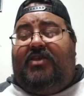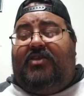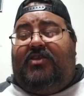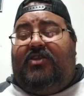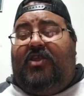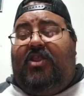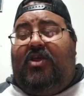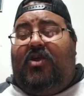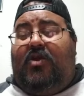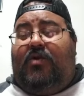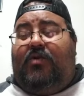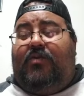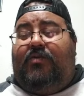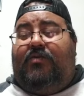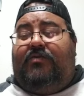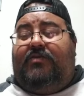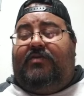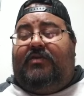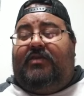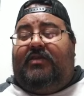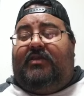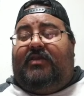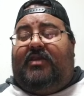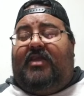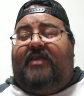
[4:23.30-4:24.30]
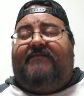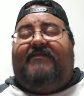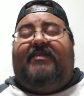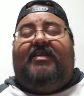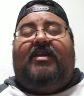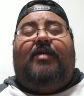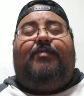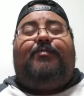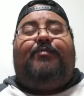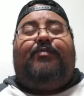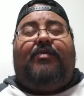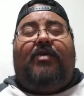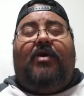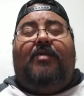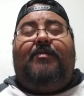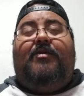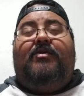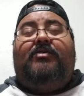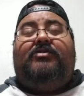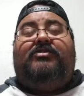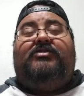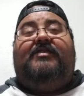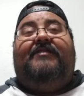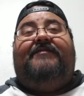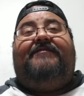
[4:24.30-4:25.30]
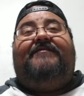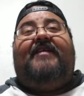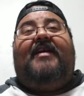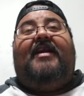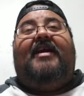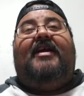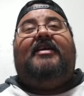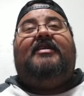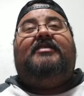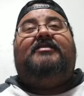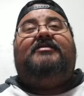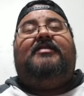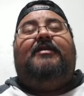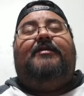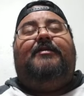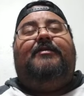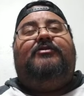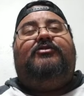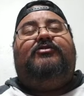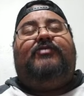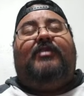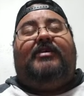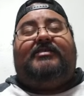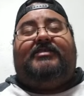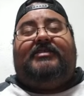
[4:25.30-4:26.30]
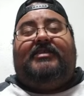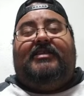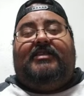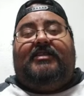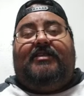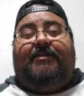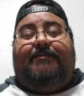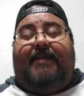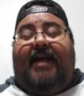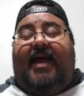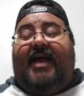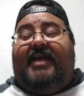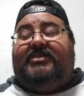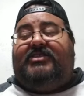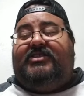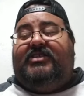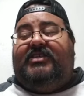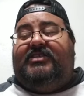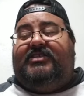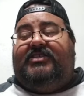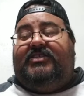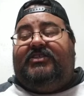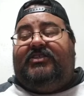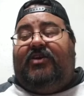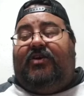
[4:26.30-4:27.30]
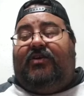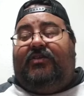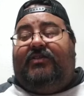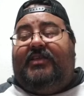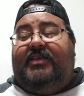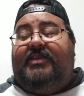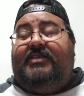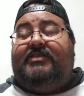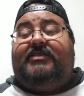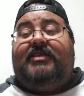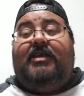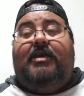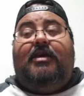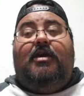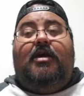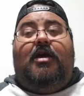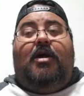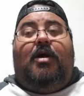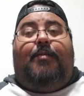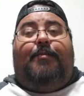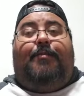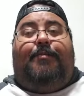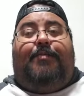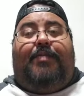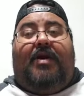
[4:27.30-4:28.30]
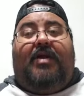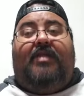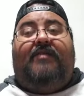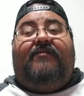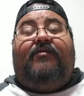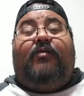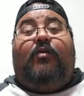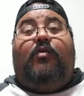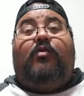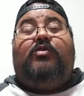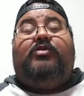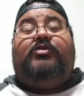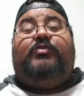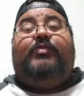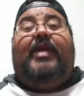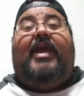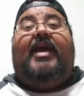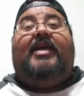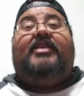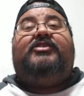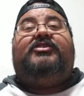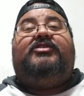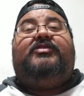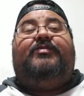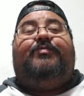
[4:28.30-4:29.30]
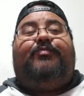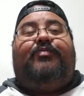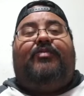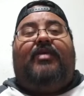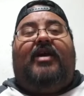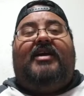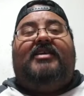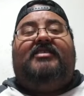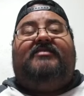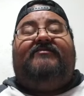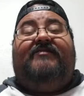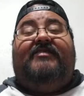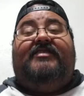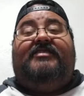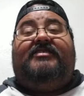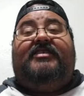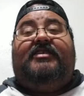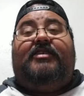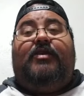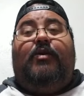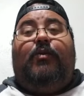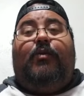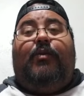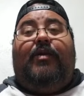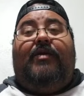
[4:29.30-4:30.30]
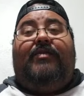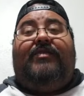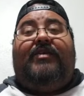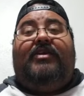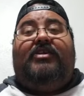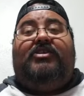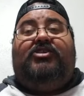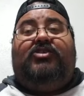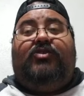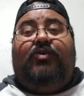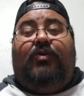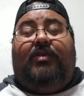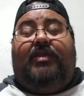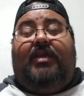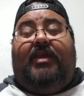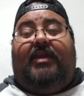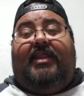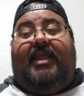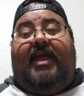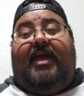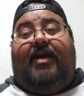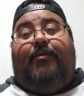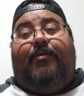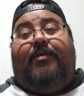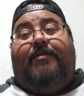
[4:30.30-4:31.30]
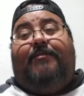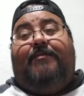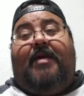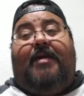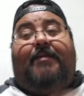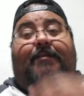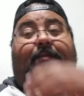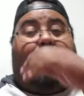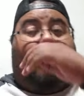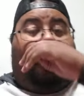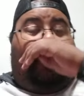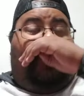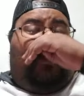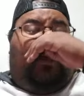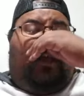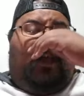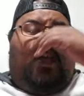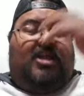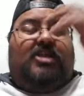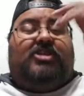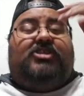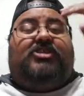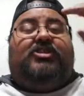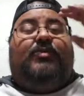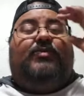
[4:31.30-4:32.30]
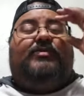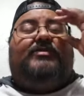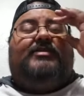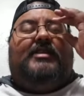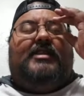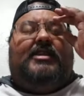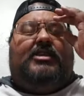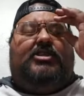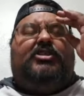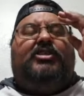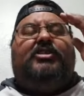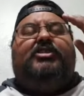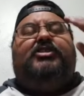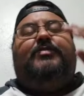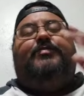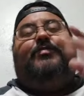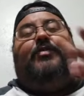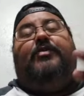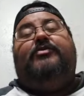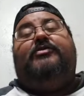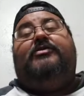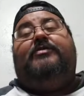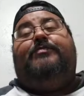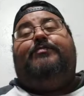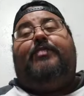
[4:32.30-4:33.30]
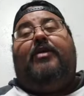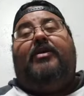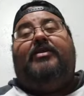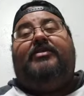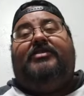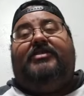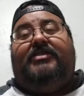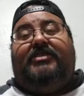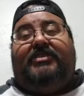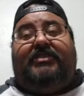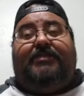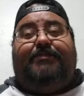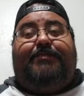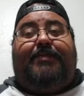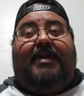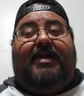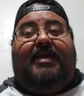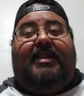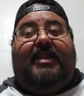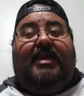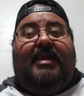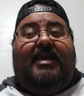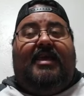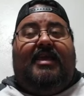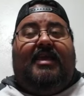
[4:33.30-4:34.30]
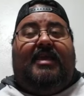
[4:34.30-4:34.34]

you know, giving a promo to the fans, addressing the matches and all this. But of course, we had a surprise visit with Julia. Now, remember, she was initially supposed to participate